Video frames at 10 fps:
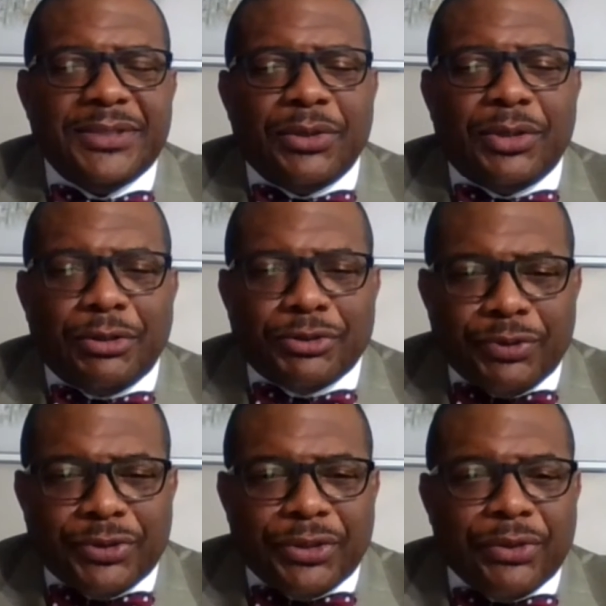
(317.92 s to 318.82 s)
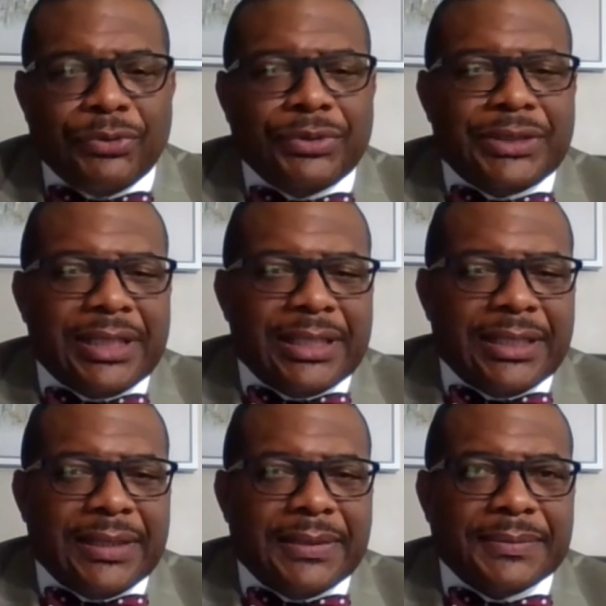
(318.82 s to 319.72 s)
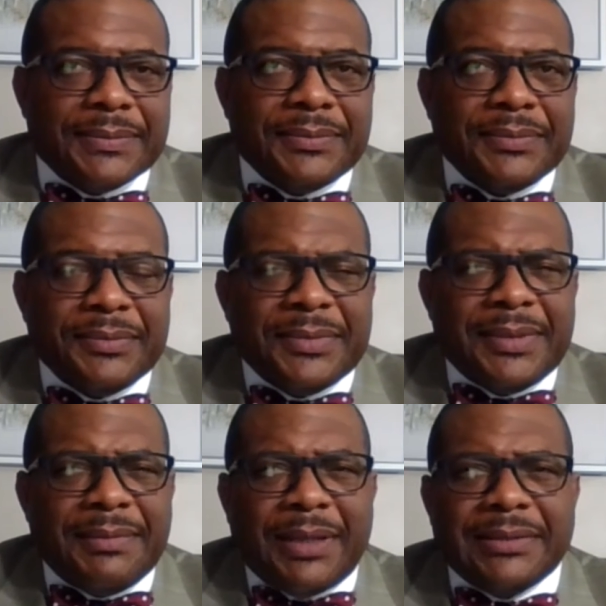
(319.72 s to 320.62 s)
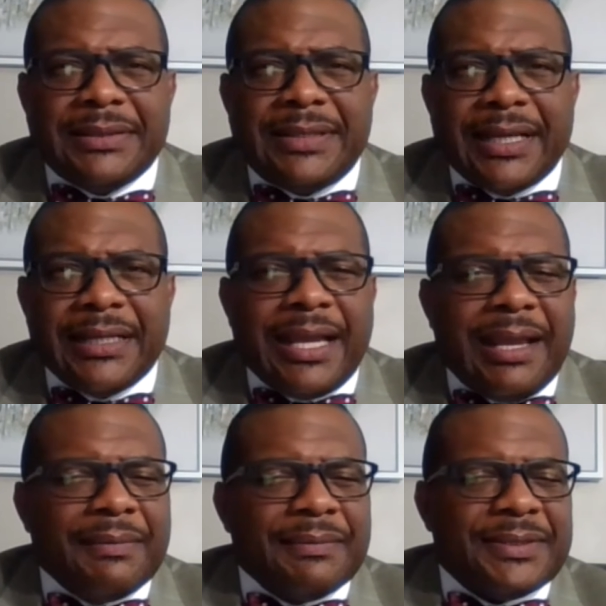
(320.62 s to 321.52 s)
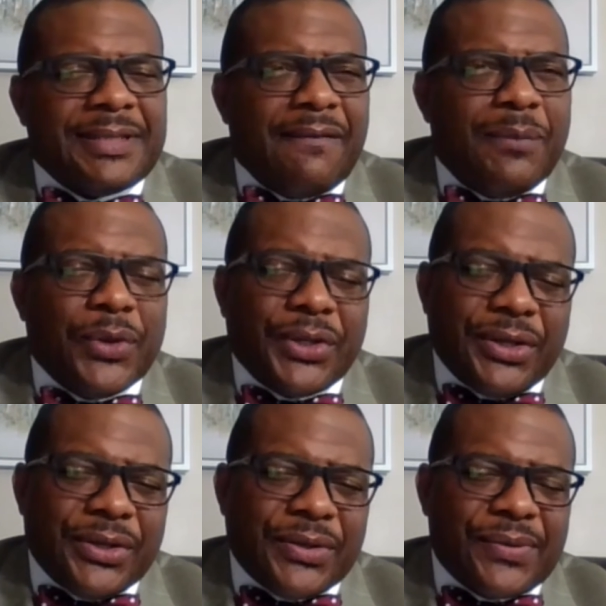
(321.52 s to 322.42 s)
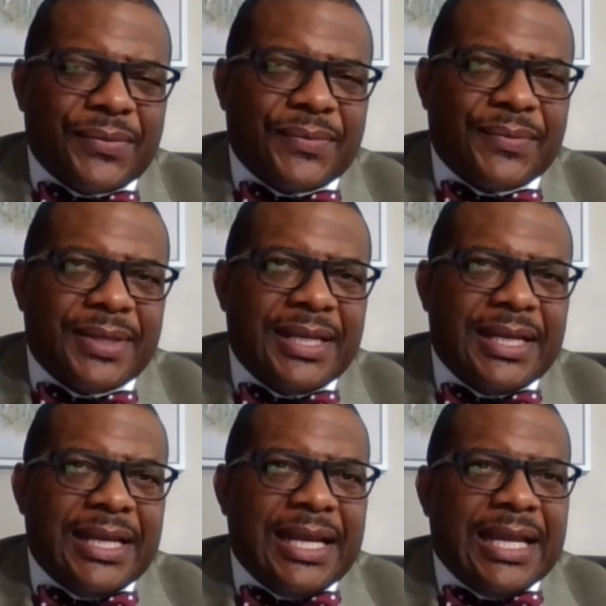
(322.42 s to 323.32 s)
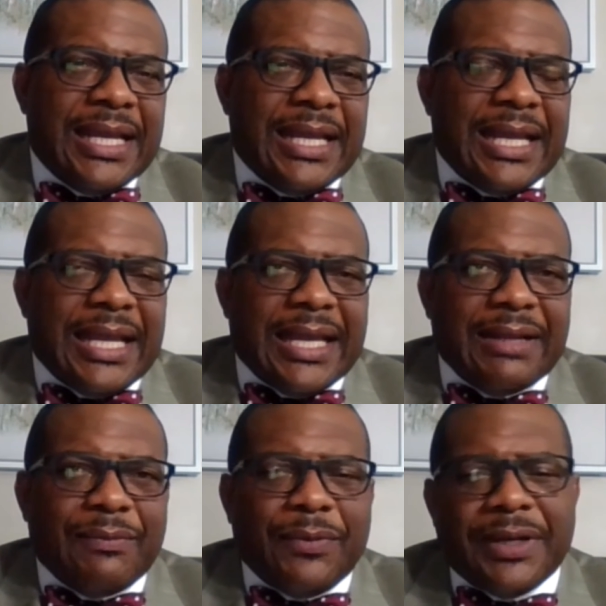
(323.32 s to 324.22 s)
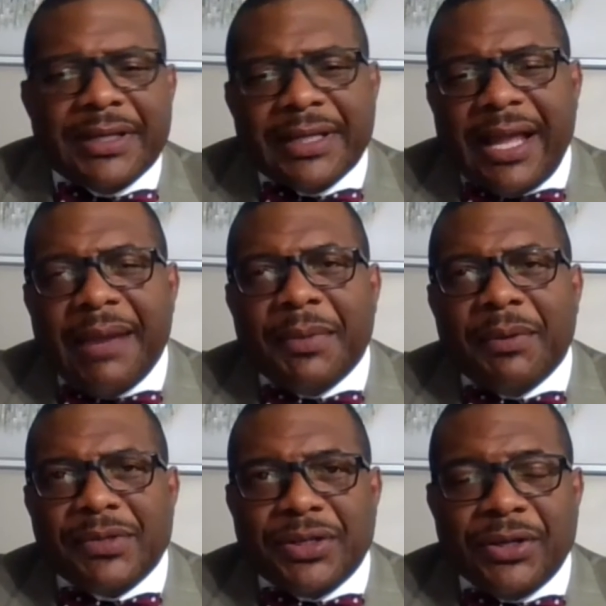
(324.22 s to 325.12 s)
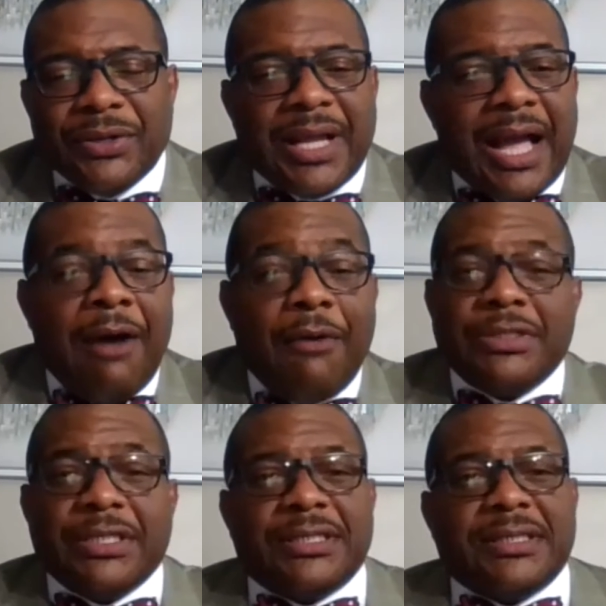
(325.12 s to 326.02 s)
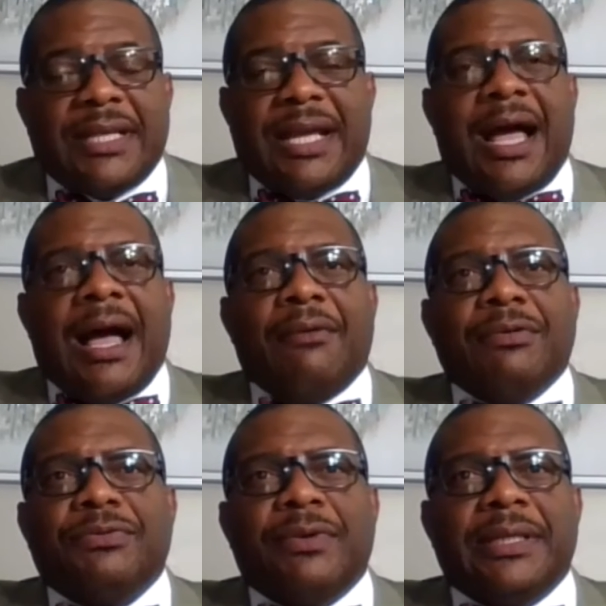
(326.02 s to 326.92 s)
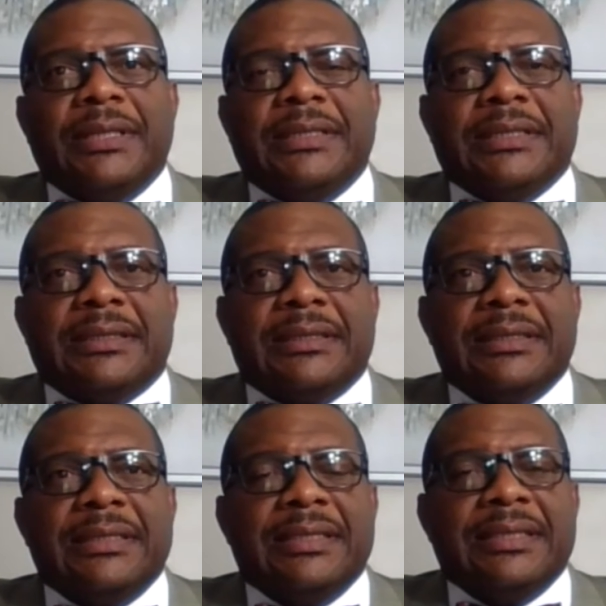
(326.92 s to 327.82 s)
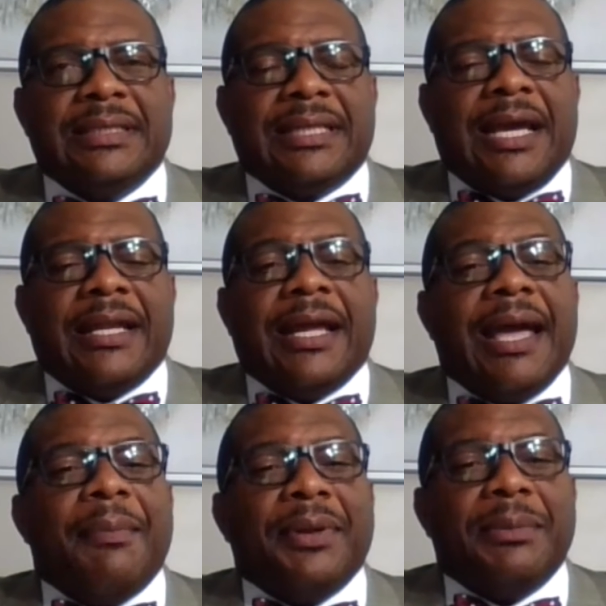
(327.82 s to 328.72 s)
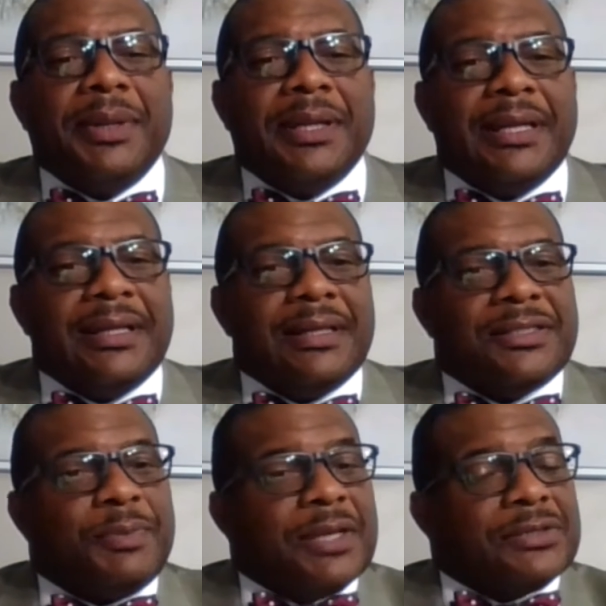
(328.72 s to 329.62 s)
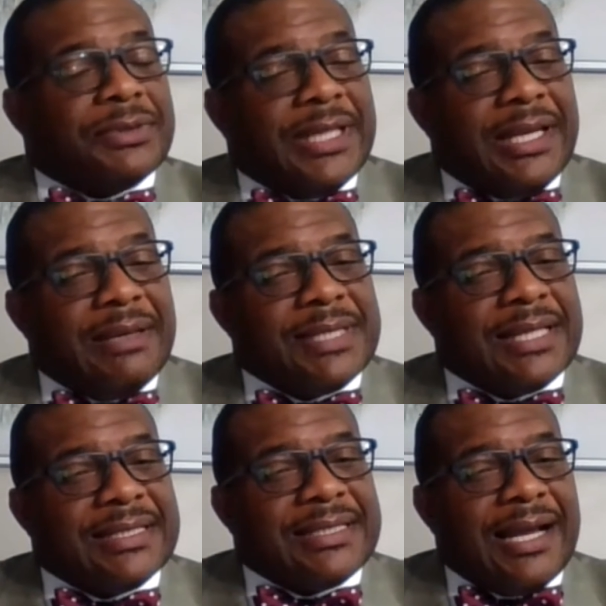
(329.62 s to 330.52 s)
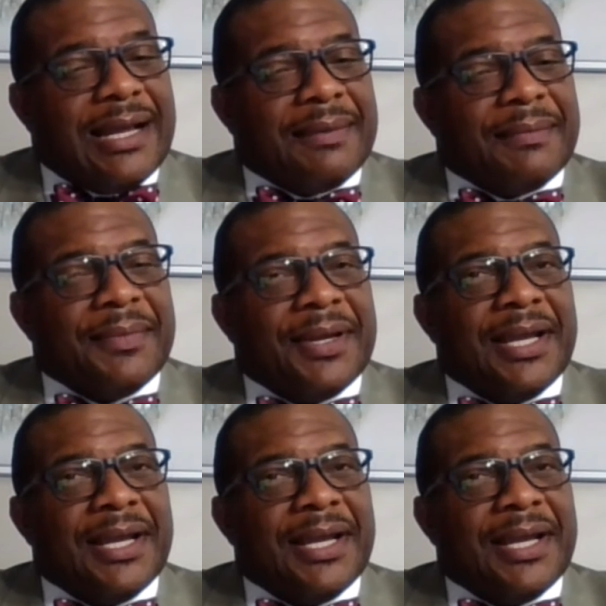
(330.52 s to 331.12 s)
told Coach Russo, said about the second game, sophomore year, and one of the linemen was hurt. I was really just kind of happy to be special teams at the time.